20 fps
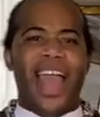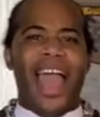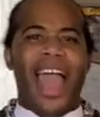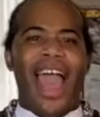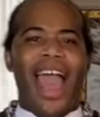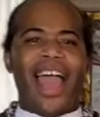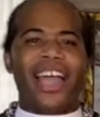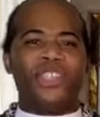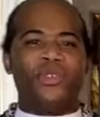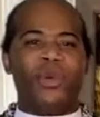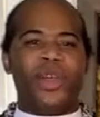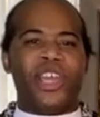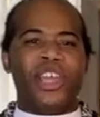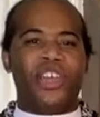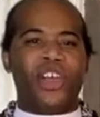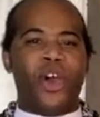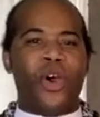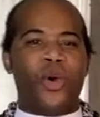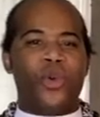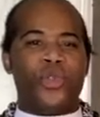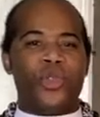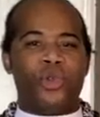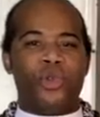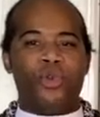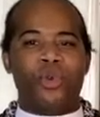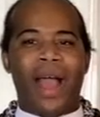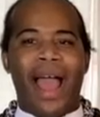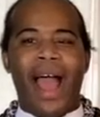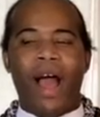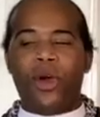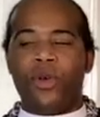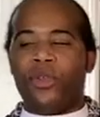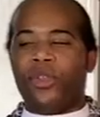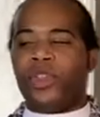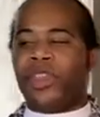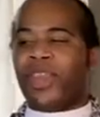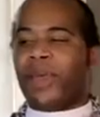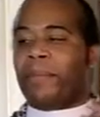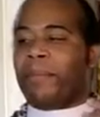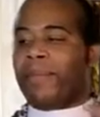as we go
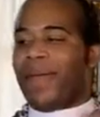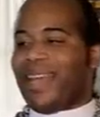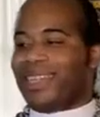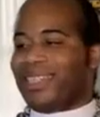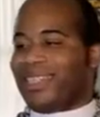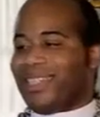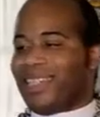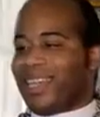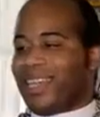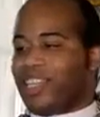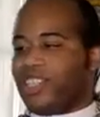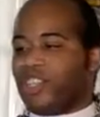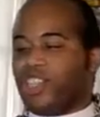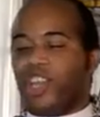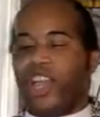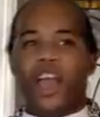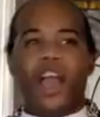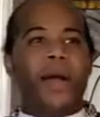throughout the message.